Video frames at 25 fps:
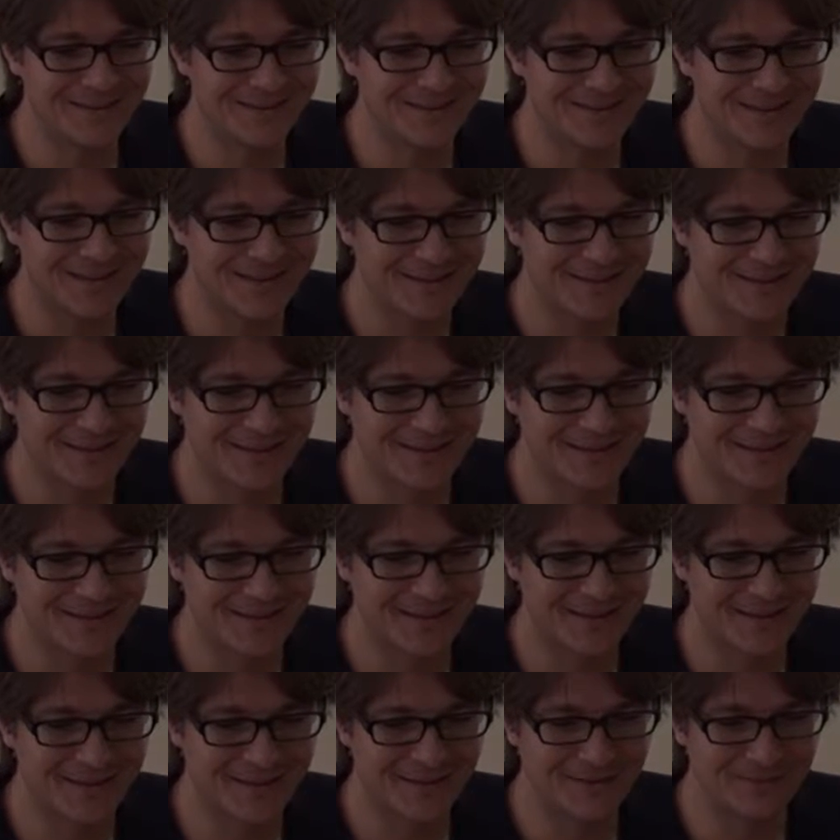Katrin,
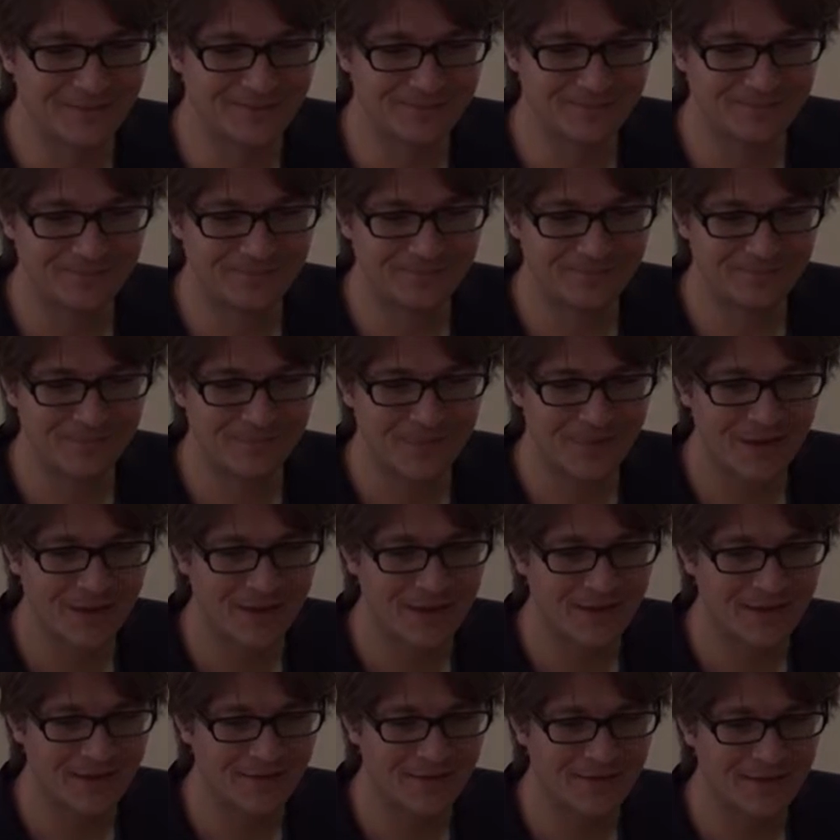
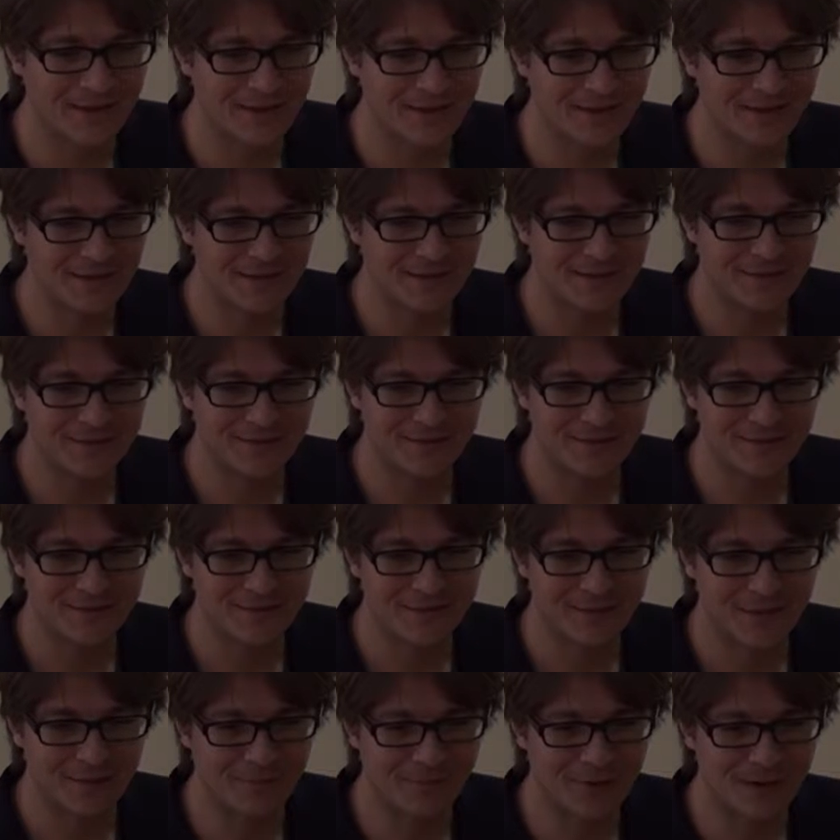they did
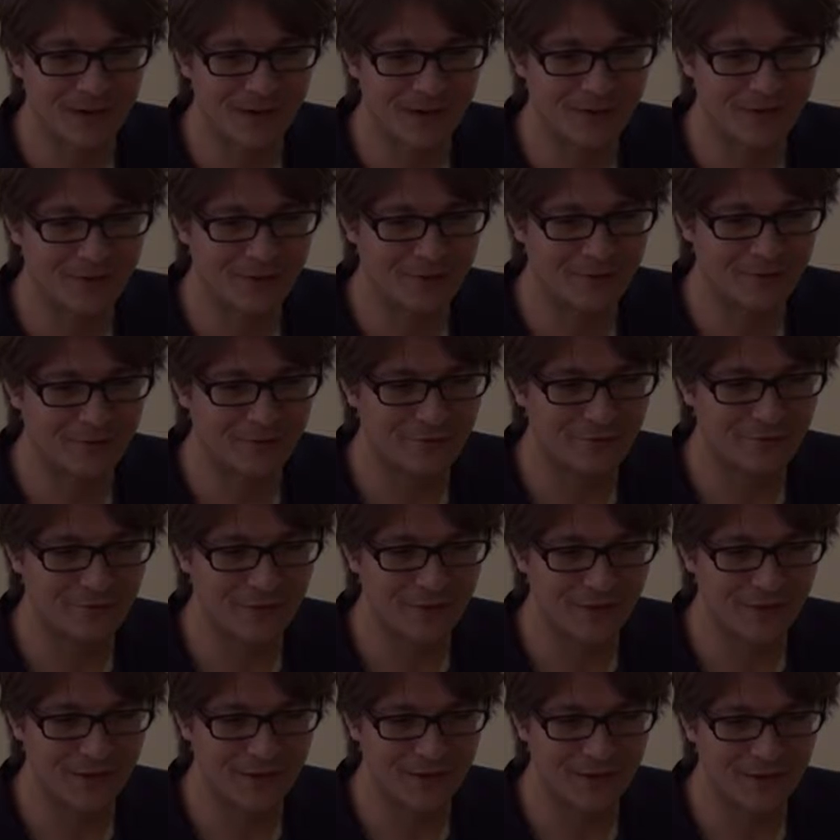some kind of
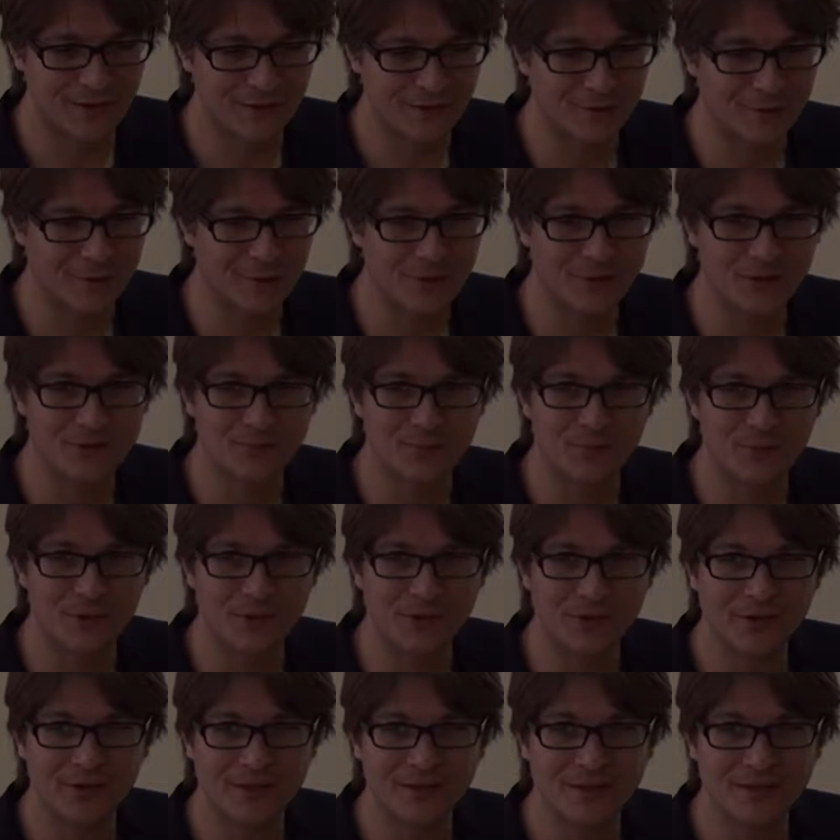
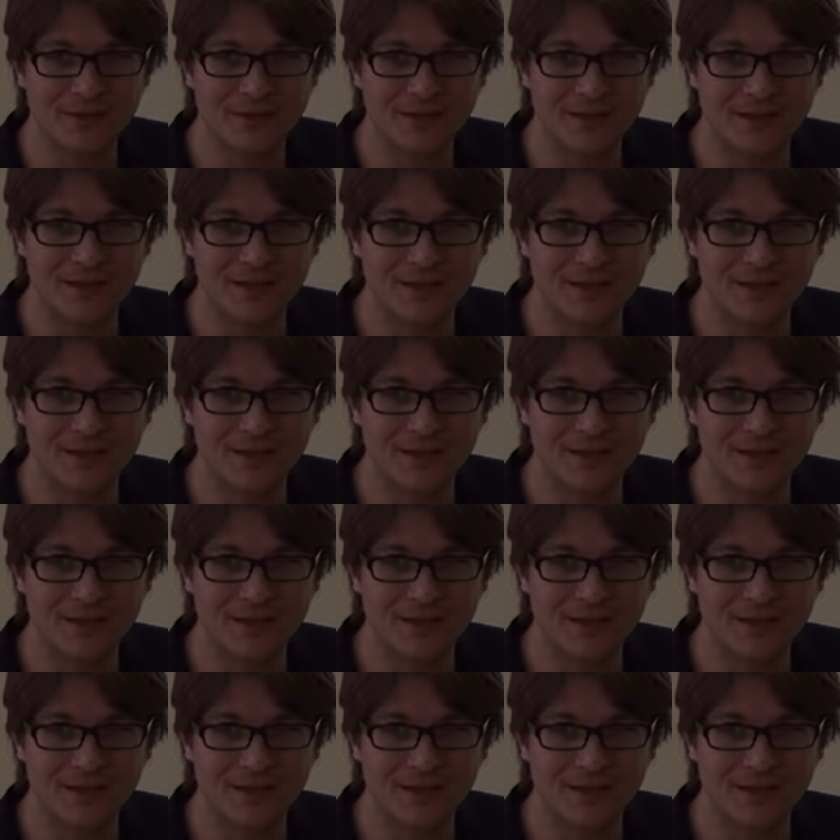correspondence